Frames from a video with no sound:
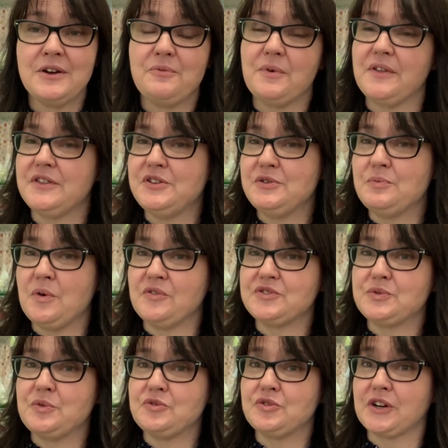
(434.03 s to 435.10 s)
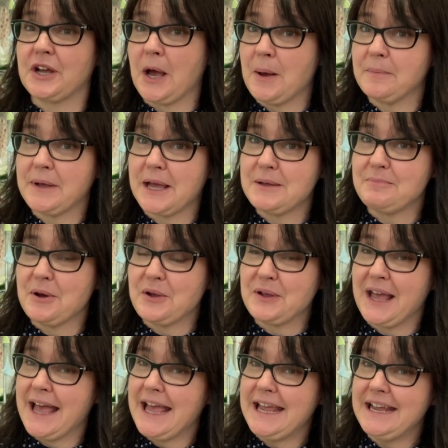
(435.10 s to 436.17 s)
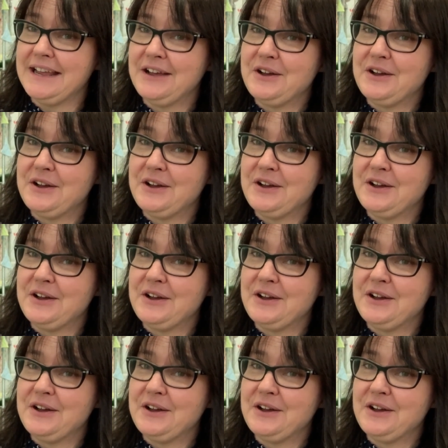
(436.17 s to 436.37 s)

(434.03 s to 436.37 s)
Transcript: whether you want to order a cupcake bouquet,